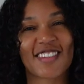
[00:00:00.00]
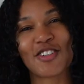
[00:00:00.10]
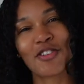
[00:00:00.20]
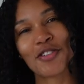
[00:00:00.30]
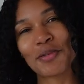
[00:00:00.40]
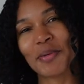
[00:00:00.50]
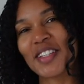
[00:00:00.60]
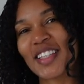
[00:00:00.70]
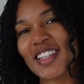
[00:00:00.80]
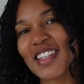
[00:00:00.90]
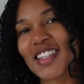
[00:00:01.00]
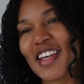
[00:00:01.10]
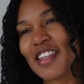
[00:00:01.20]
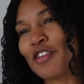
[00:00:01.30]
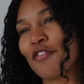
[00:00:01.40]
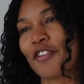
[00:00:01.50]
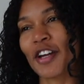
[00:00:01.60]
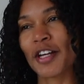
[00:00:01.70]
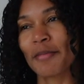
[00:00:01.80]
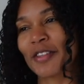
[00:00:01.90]
You know those pieces, and then you
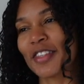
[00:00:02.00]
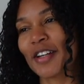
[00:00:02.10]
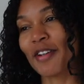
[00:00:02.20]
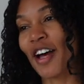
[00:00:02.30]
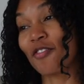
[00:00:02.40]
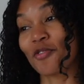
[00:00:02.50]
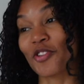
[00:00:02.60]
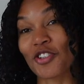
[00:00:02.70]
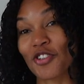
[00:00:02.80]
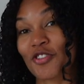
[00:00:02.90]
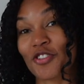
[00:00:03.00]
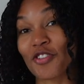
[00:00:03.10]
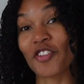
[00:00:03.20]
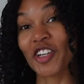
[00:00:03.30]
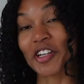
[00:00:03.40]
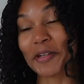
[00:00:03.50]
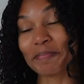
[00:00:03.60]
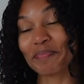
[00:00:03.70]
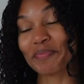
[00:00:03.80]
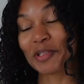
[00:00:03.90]
forget about them? I haven't worn this shirt in over a year.
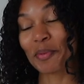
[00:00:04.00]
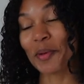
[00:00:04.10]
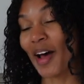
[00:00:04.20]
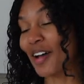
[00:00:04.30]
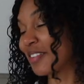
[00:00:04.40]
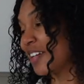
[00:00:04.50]
It's pretty bad.